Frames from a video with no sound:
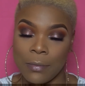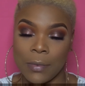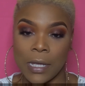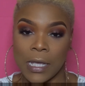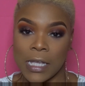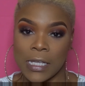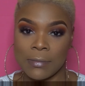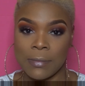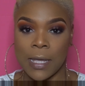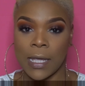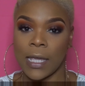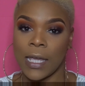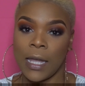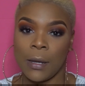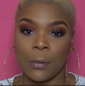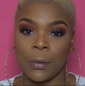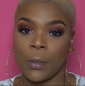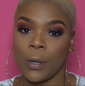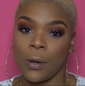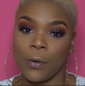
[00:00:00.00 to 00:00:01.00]
because my
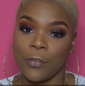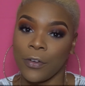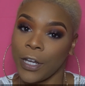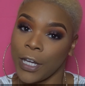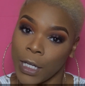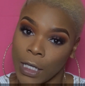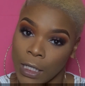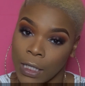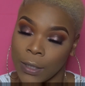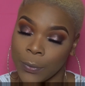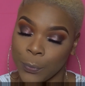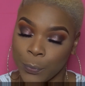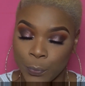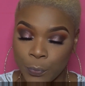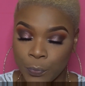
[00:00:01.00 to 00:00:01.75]
camera overheated.